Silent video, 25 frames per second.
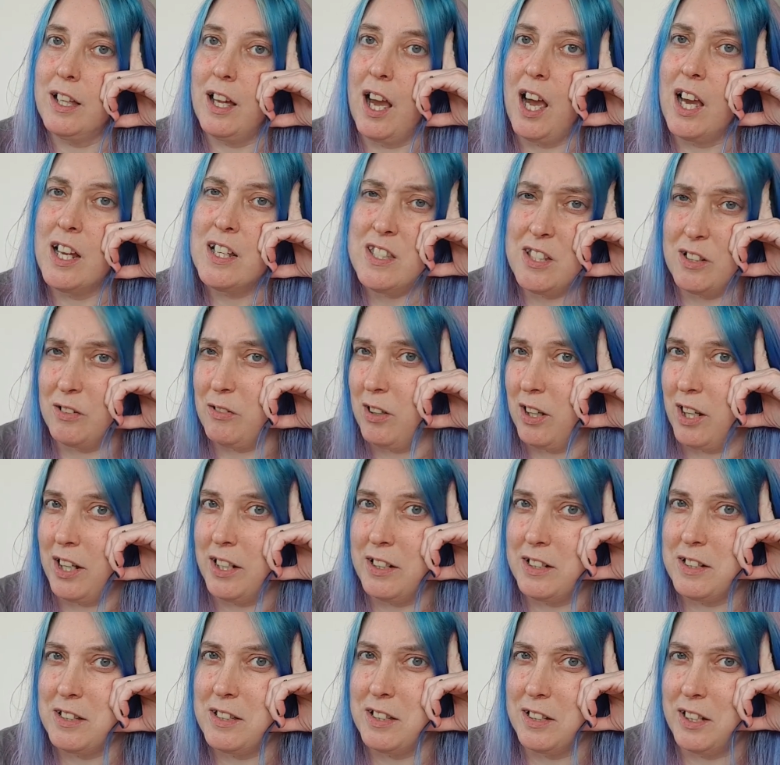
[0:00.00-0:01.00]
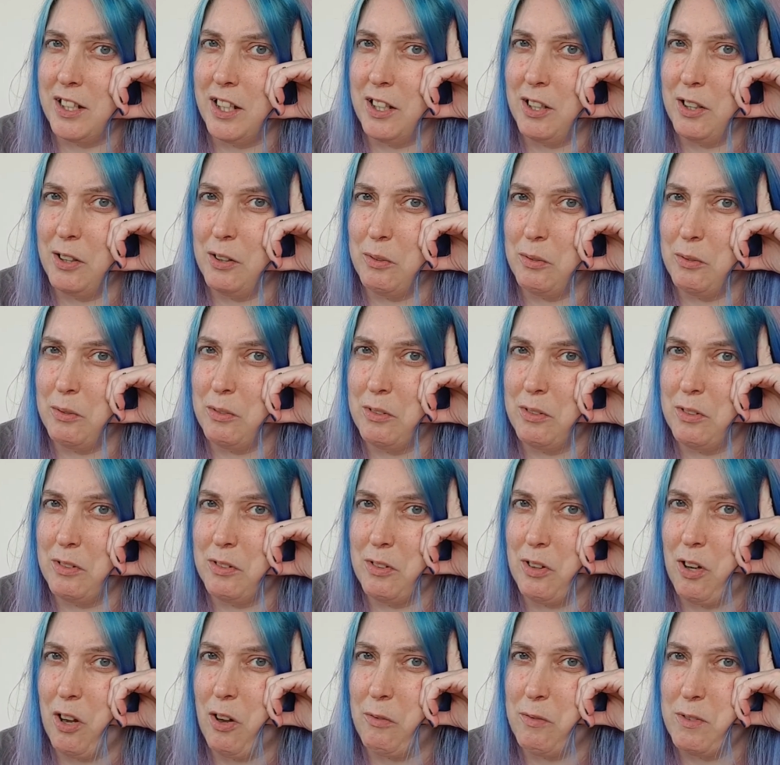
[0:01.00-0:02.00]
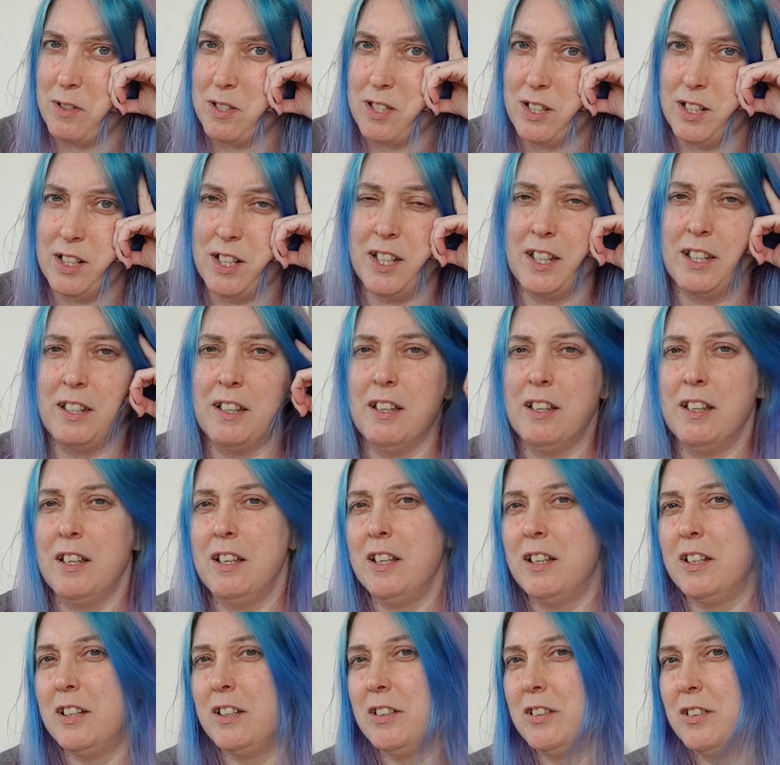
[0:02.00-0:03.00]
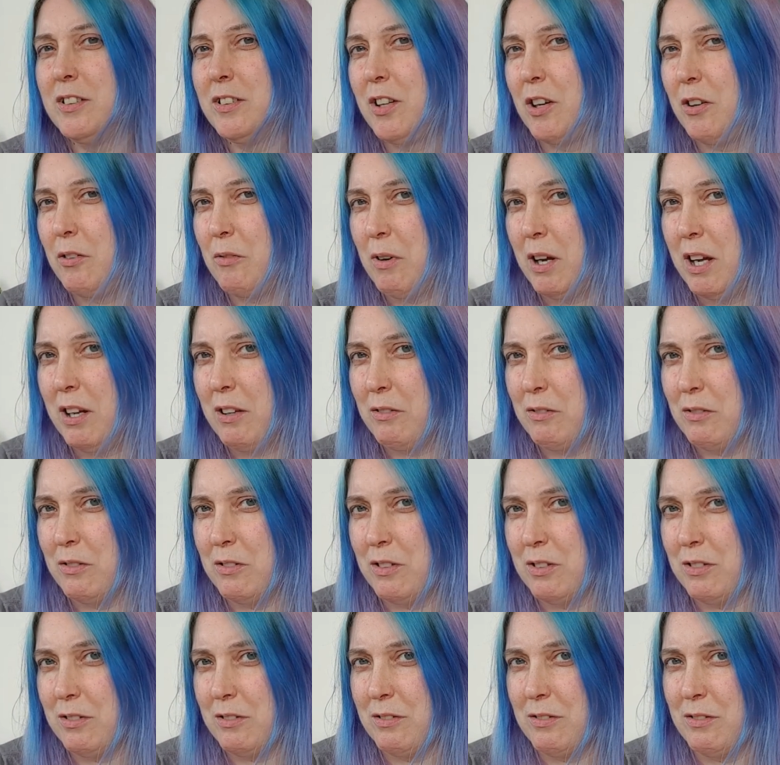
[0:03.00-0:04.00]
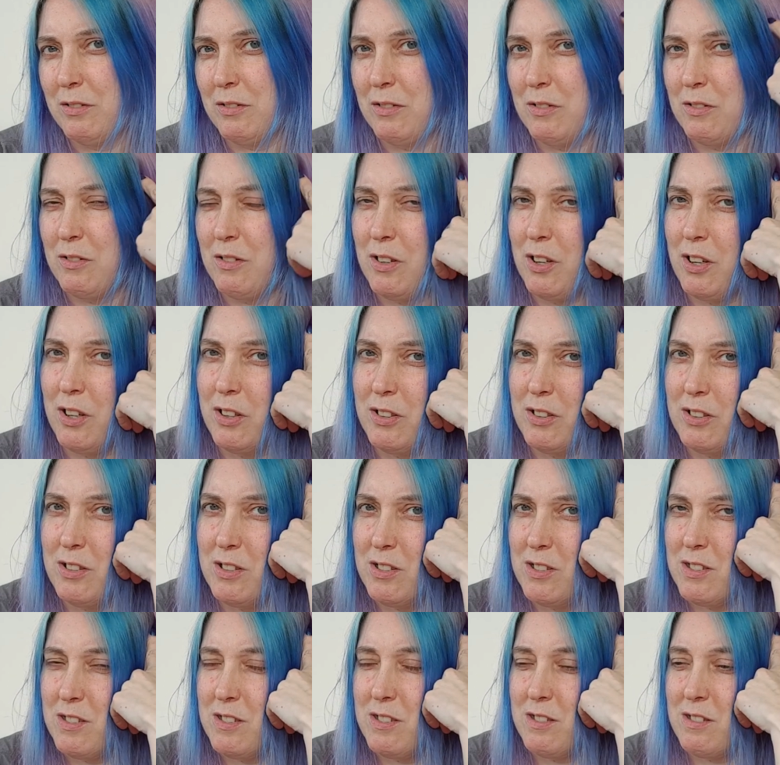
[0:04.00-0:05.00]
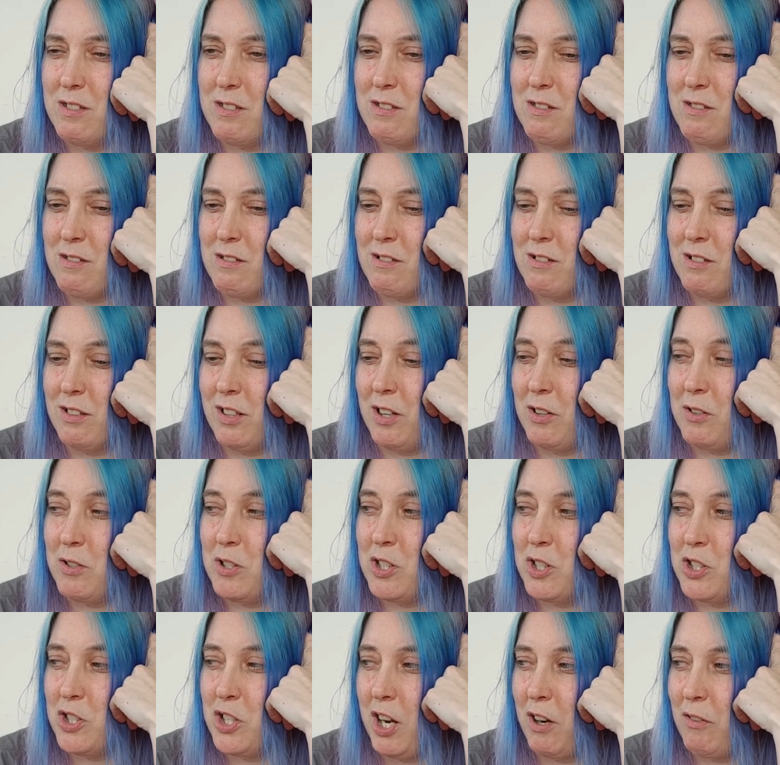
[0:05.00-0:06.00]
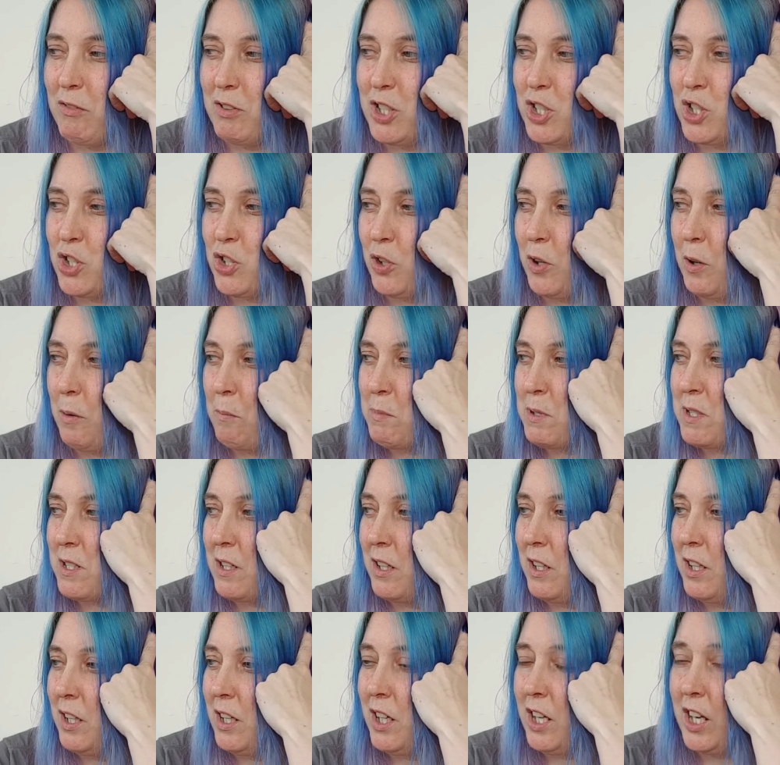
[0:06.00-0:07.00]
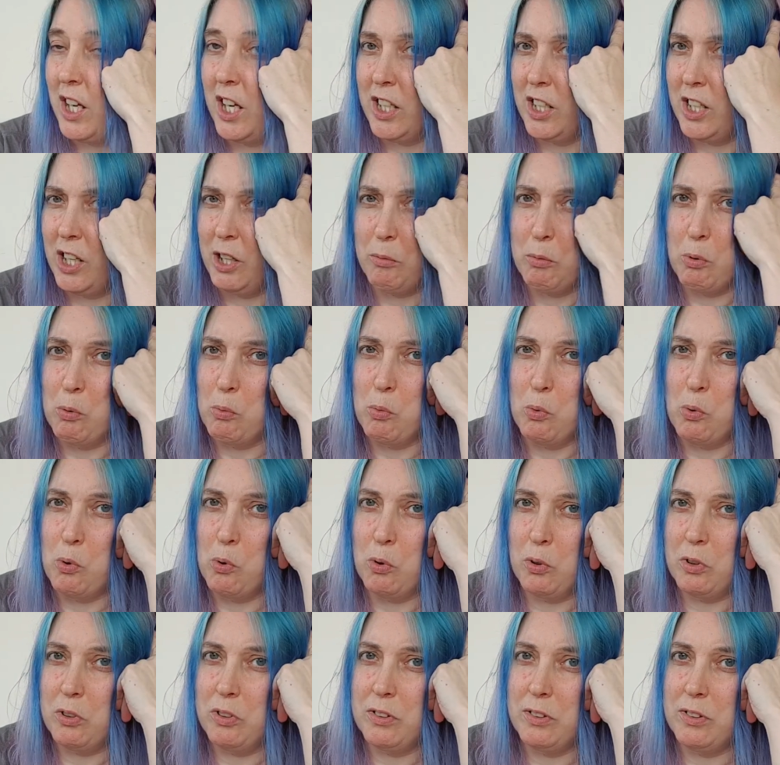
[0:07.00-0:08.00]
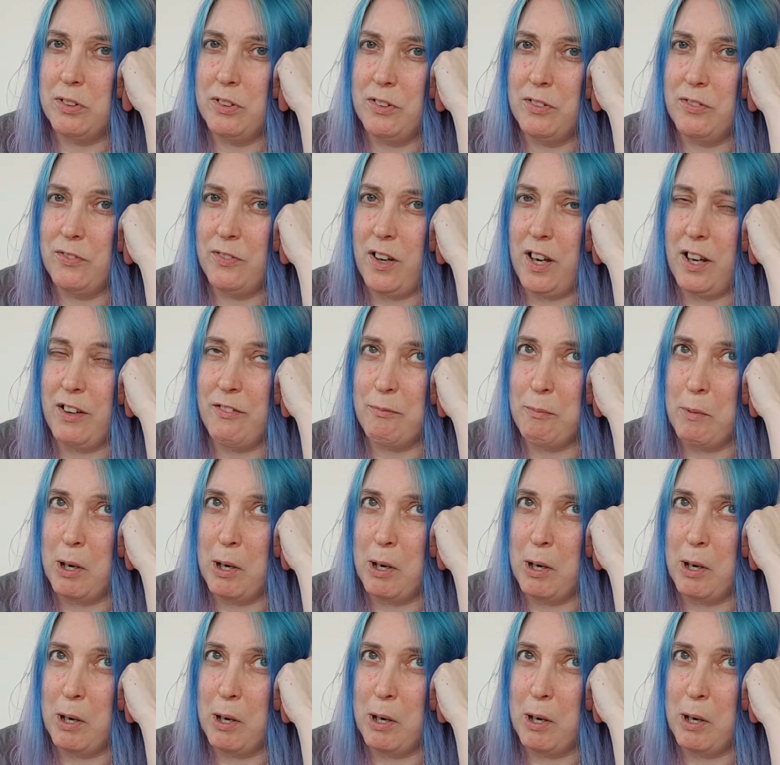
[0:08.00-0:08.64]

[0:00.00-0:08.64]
I do like to go, obviously, go around and go to the charity shops. And I will walk 5